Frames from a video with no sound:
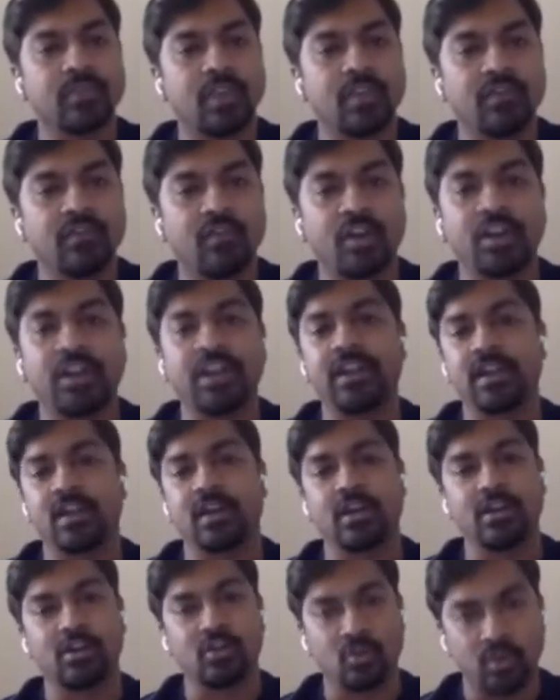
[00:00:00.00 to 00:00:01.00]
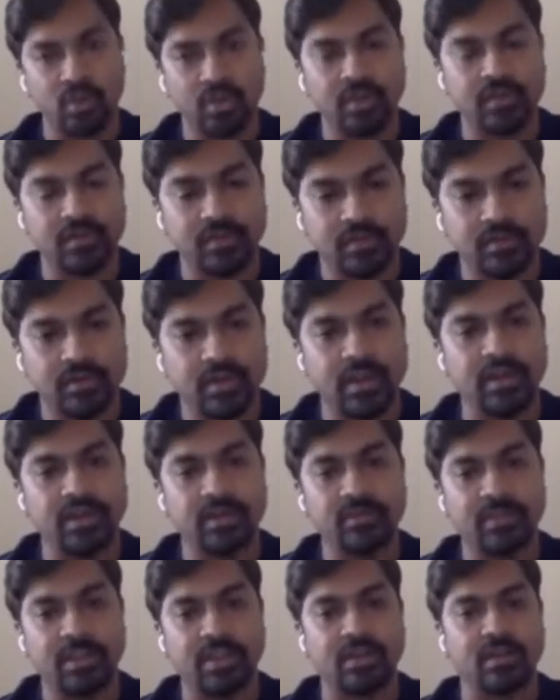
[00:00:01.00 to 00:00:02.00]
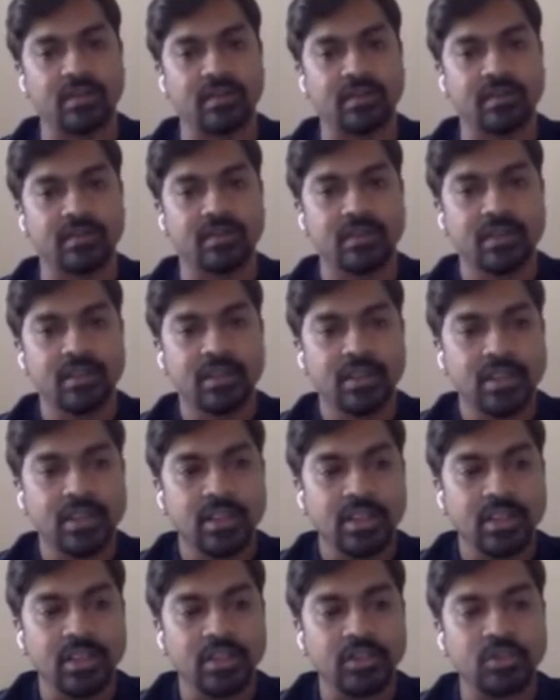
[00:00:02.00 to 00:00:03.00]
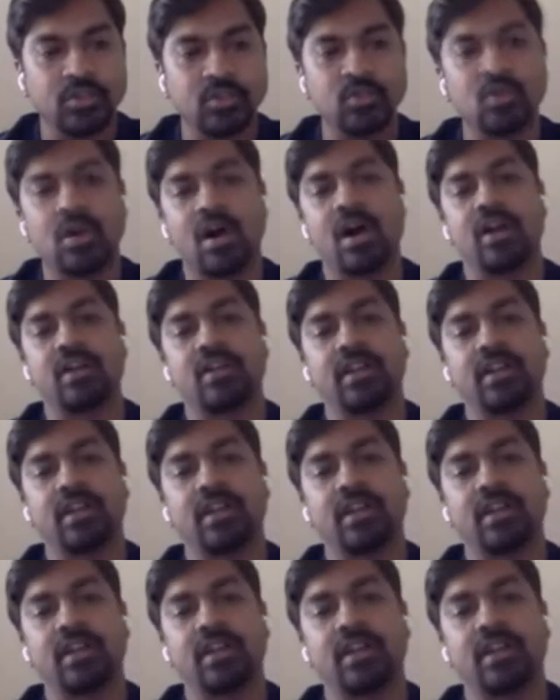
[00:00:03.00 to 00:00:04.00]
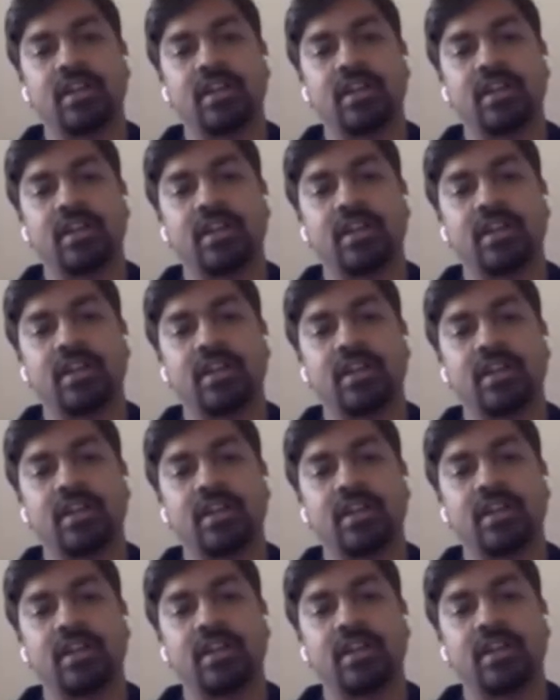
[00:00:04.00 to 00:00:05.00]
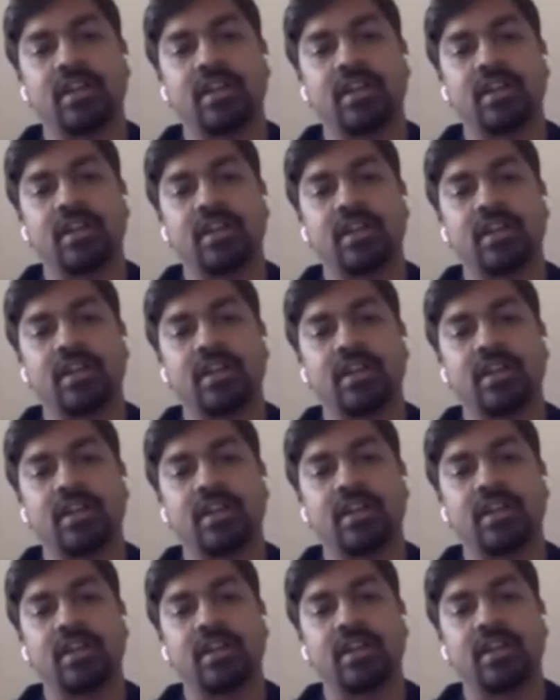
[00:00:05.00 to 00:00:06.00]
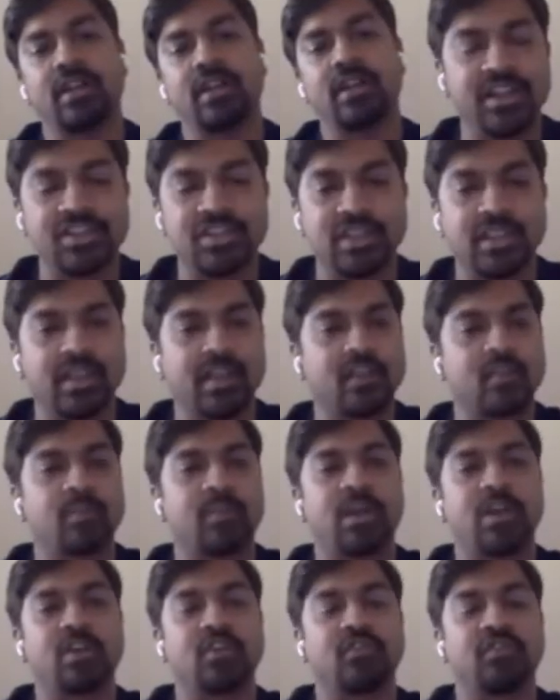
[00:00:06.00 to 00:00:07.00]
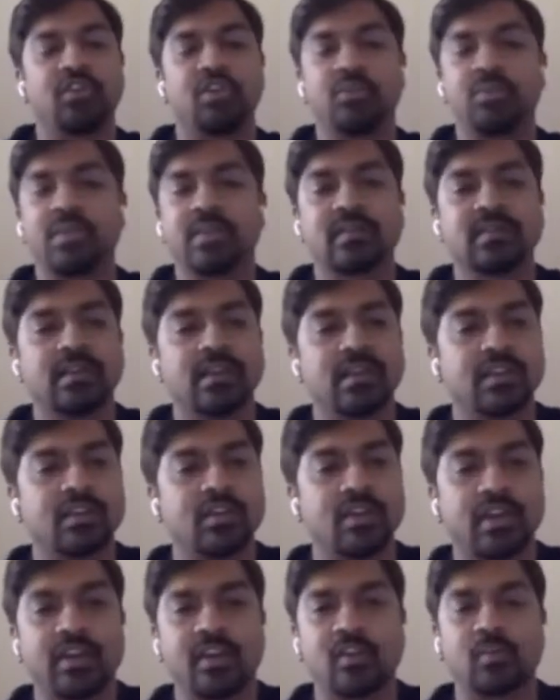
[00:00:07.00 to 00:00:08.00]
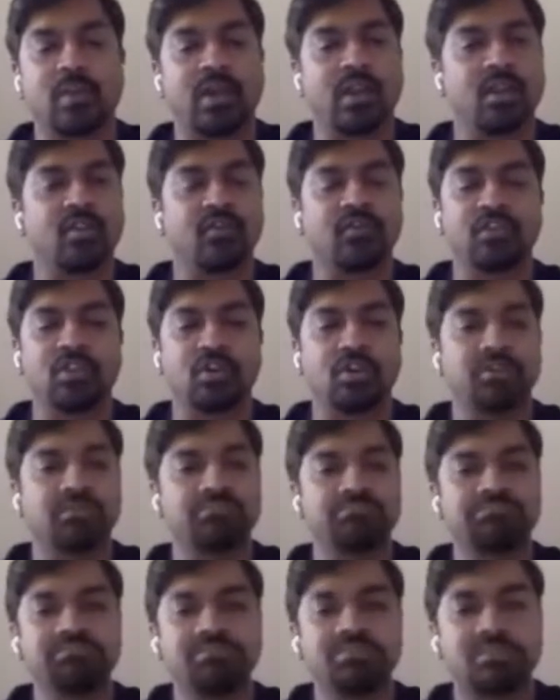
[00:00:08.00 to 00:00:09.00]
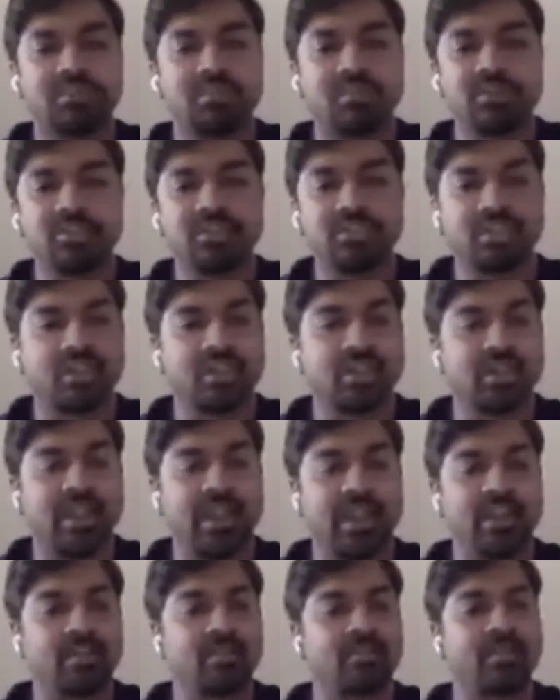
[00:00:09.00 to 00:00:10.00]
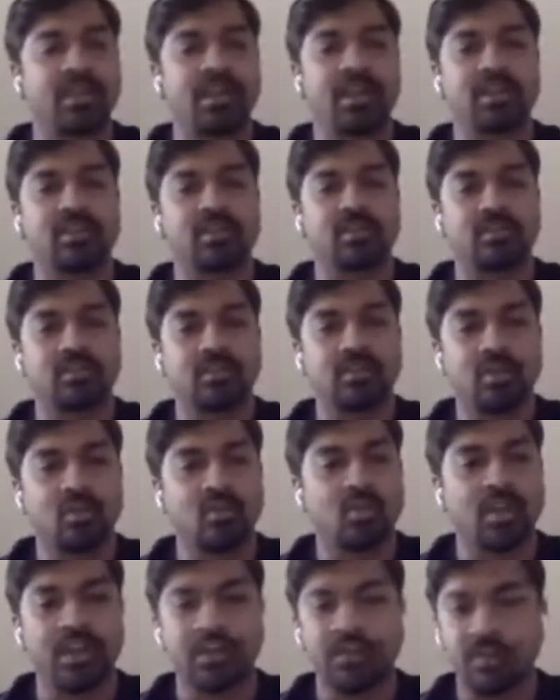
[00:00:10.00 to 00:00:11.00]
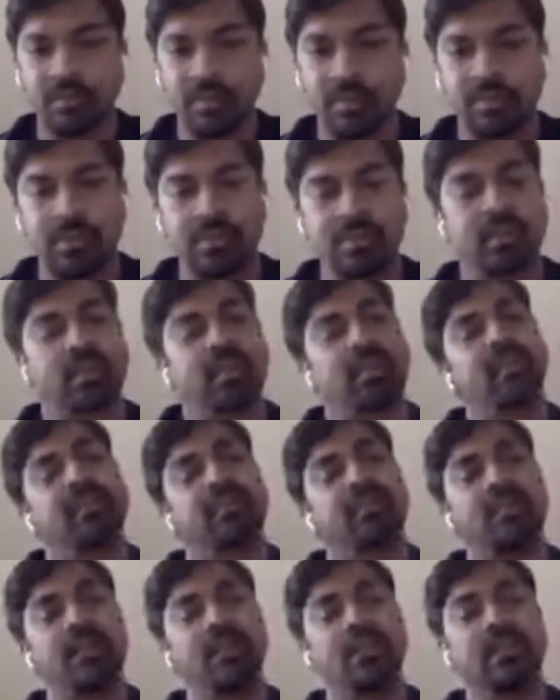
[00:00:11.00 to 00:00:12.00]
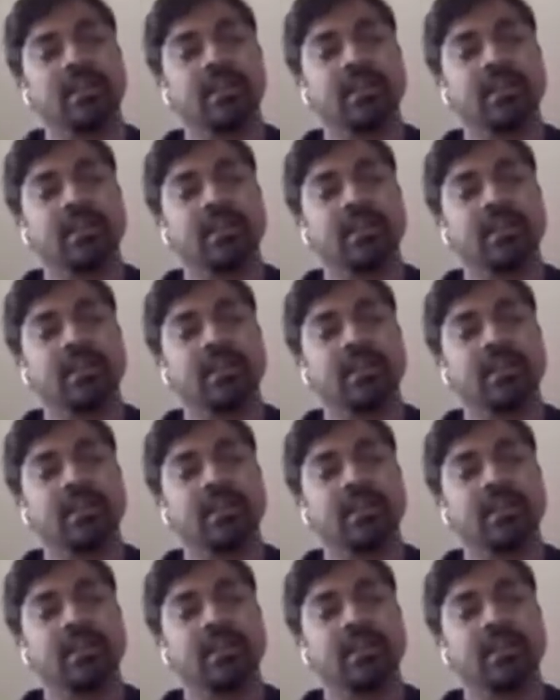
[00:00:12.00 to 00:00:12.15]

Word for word: for data controllers, right? Because you are taking someone else's data and managing as part of your business or as part of your commercial enterprise or whatever may be the case right